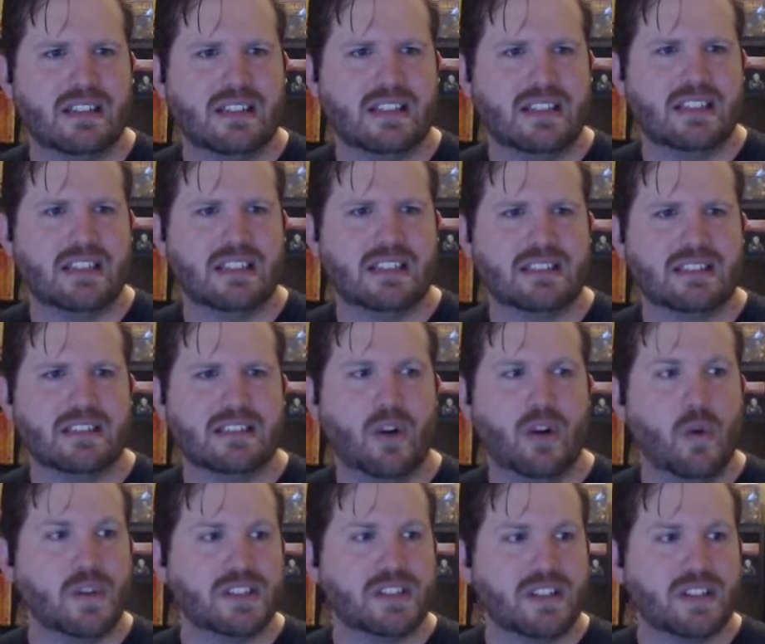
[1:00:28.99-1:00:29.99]
is,
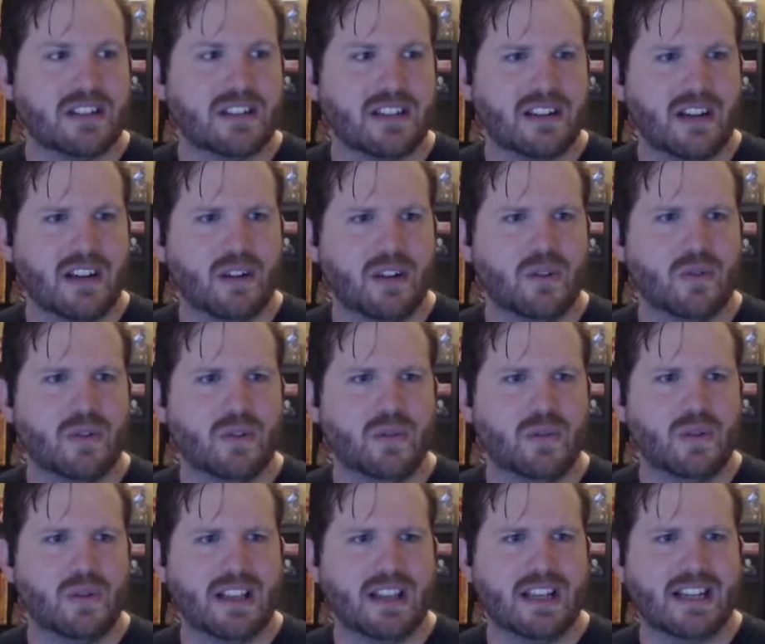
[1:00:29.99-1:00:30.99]
oh, is there, oh,
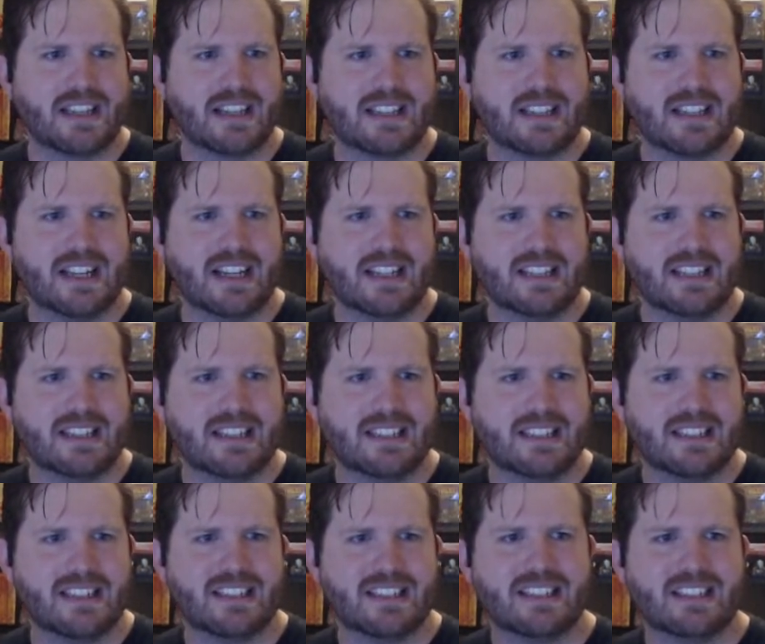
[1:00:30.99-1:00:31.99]
I like that.
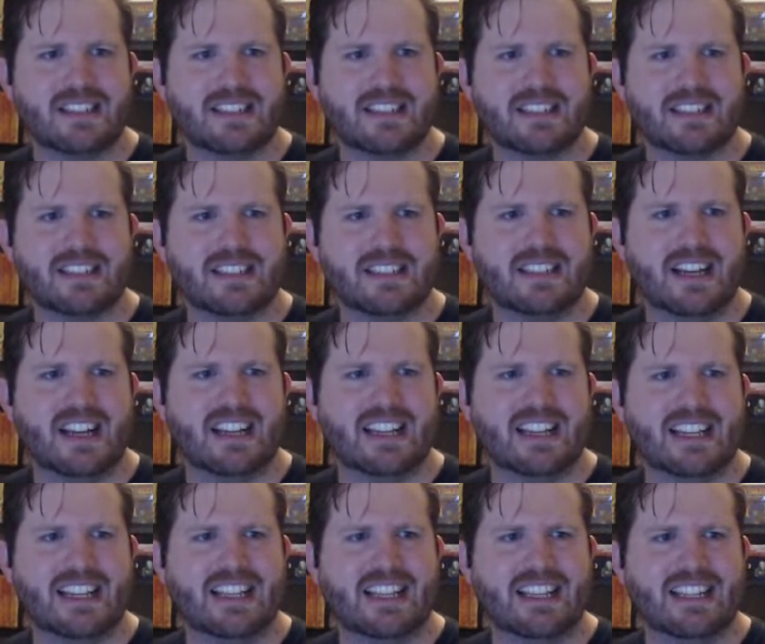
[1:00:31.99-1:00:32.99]
Dot
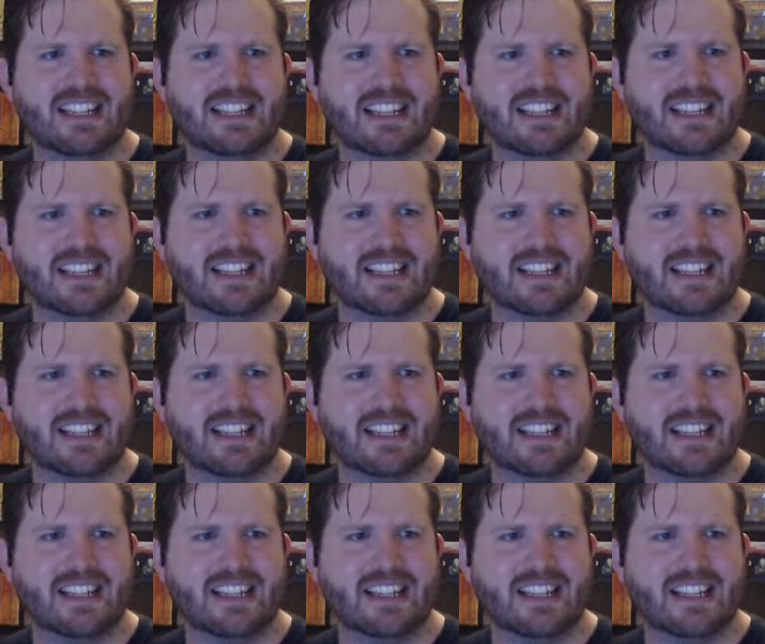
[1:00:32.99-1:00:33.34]
any.